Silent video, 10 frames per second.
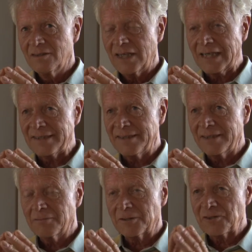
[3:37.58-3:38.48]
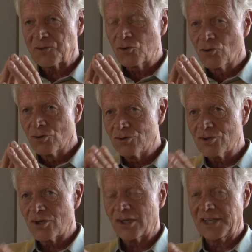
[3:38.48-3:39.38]
I think what is
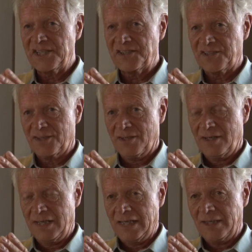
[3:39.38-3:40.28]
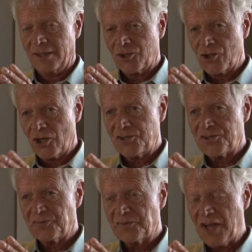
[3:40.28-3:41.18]
crucial is the choice
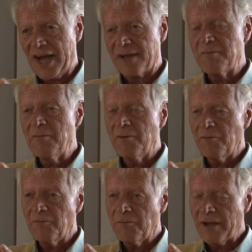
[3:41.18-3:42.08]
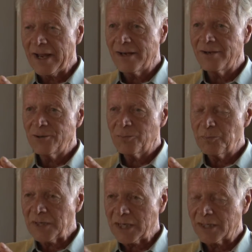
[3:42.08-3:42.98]
of time when you
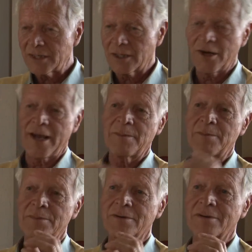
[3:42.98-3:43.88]
pick the grape